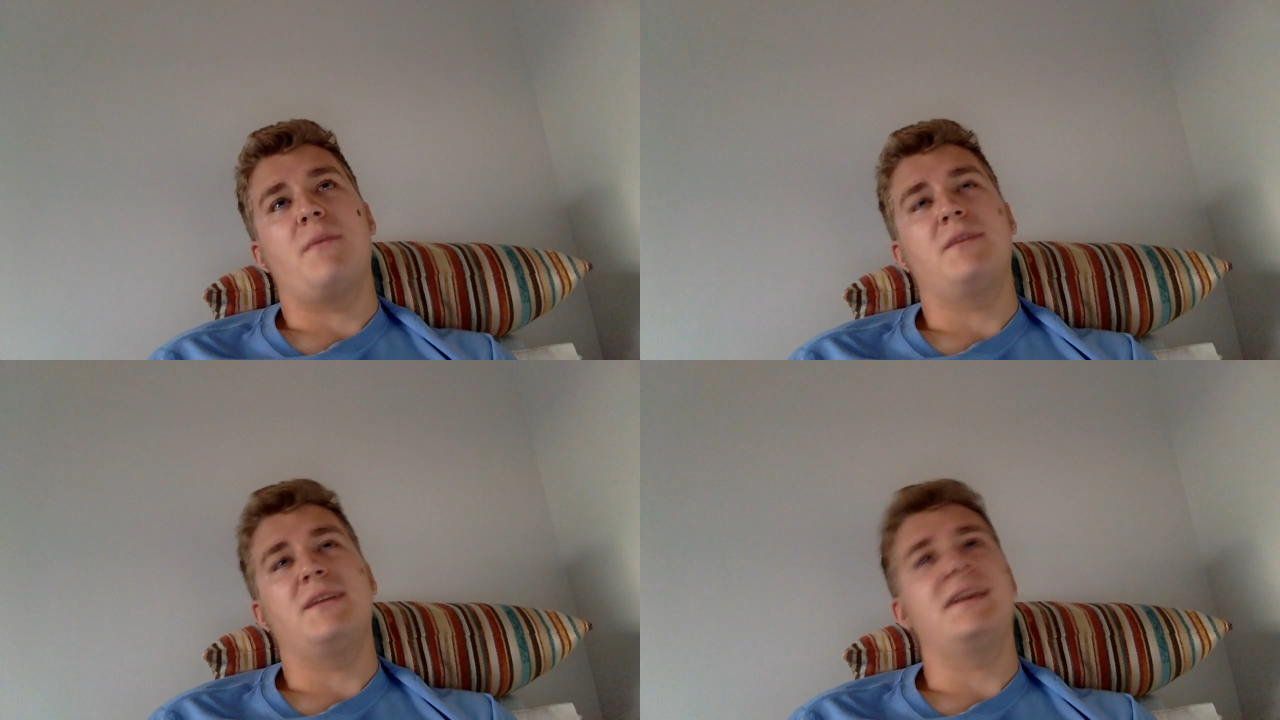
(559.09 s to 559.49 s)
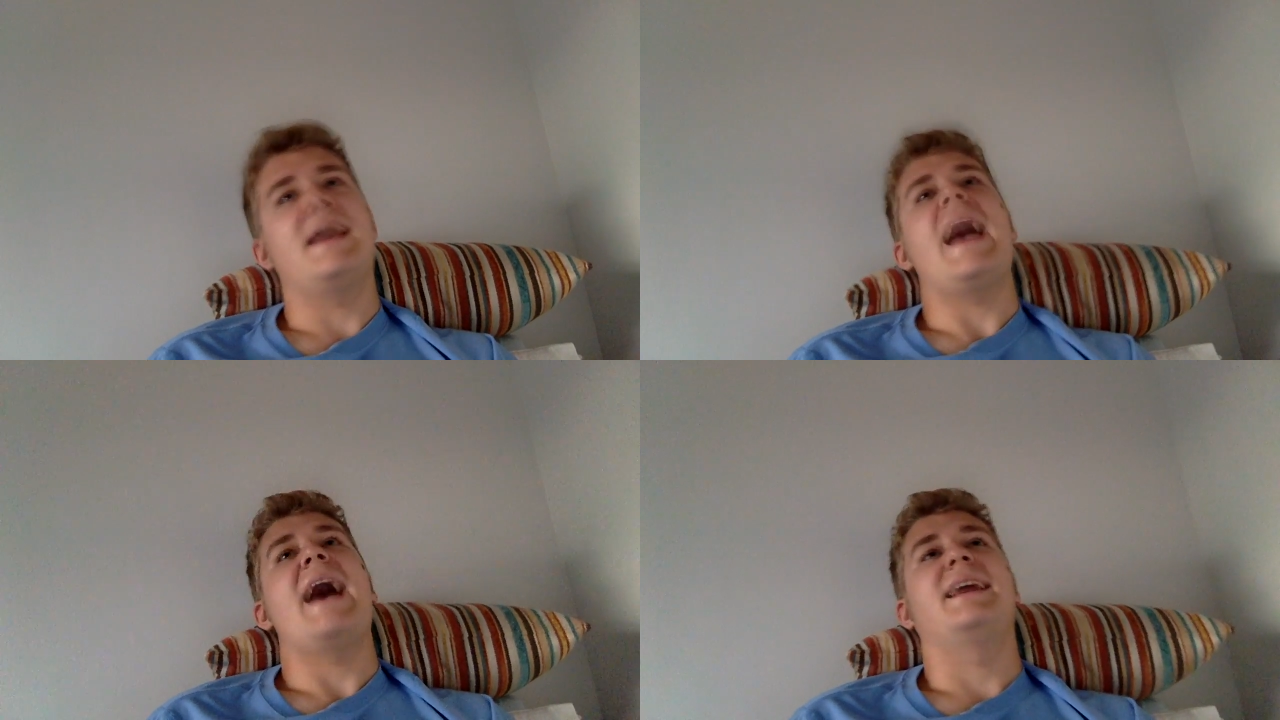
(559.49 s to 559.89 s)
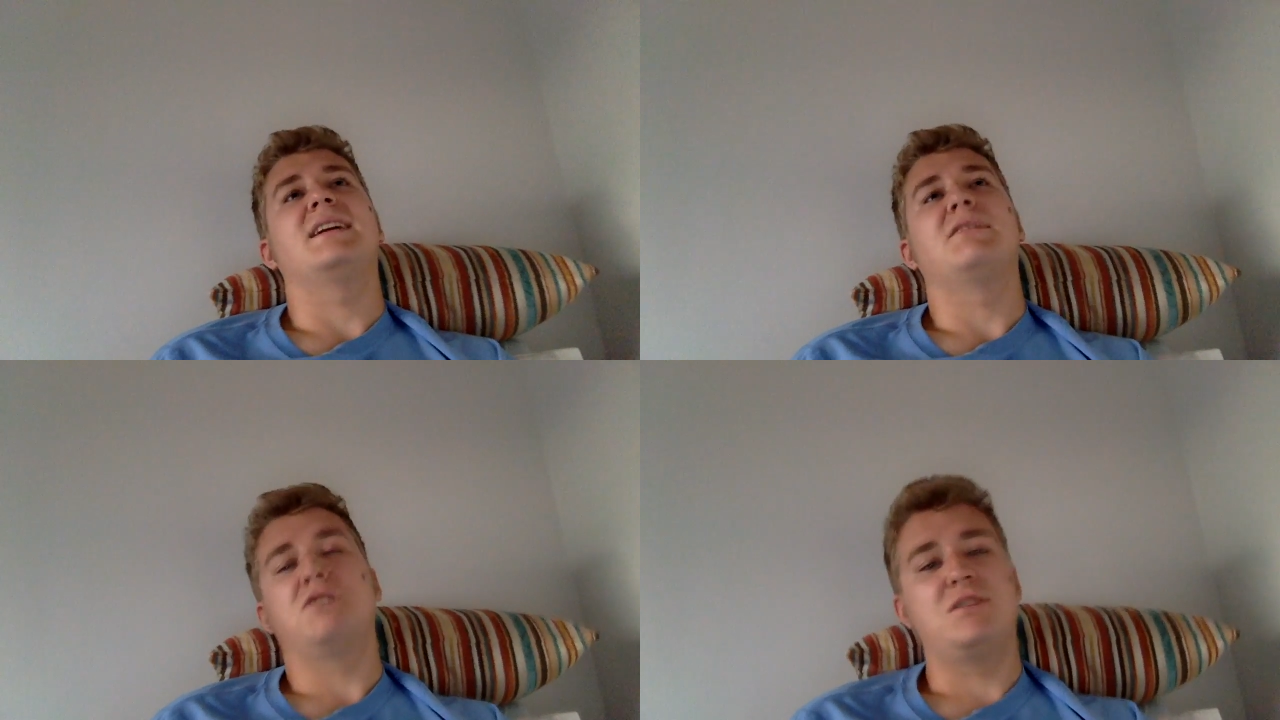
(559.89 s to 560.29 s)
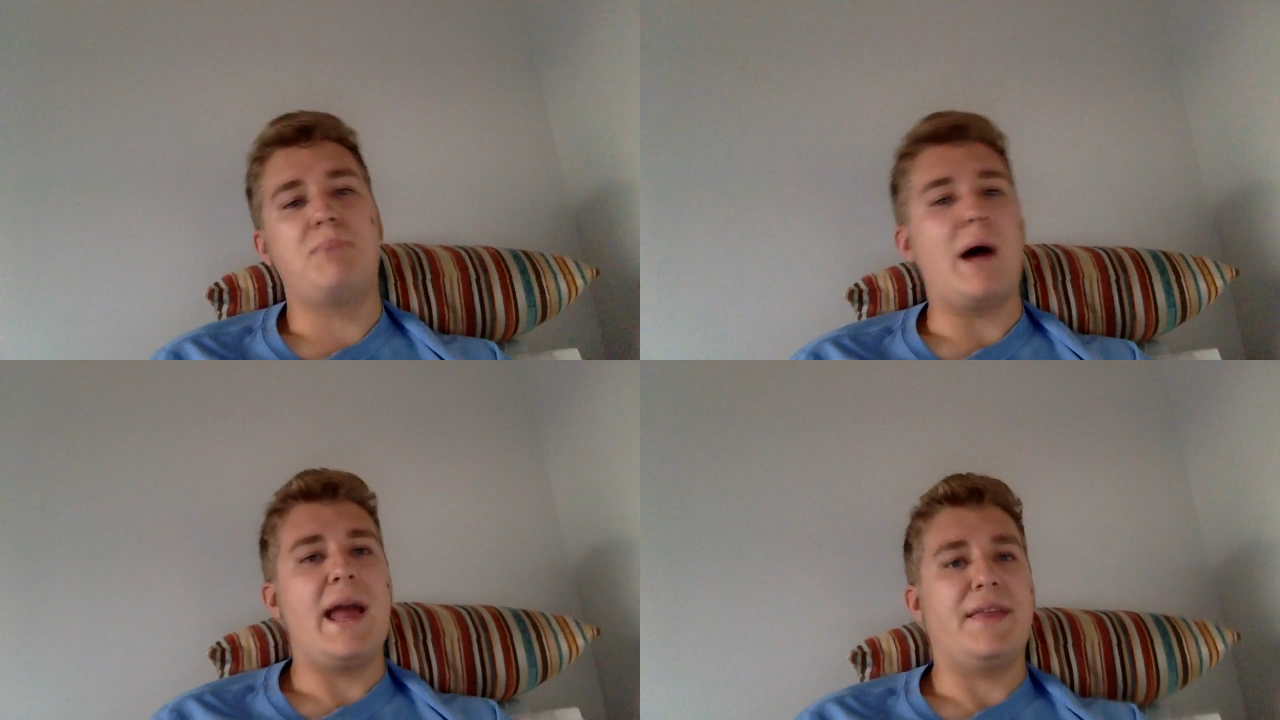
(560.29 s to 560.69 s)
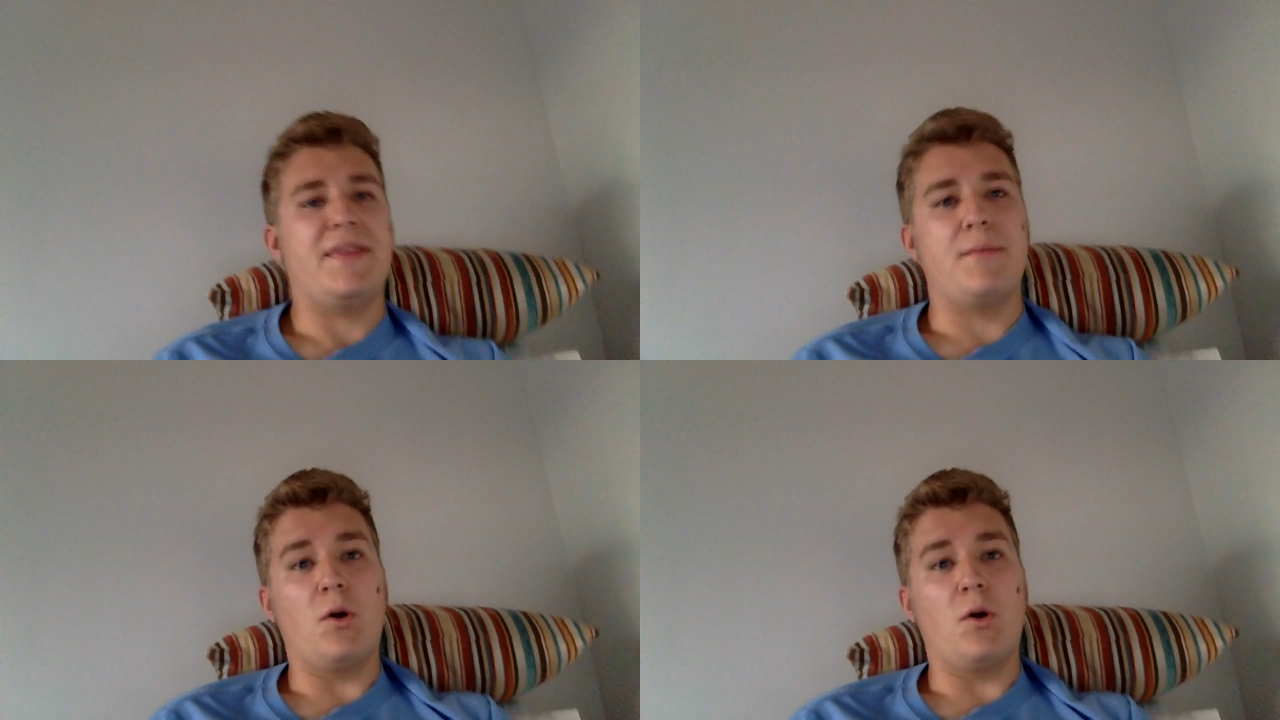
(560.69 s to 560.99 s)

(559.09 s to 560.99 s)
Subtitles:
I was like an addict. I was just buying them.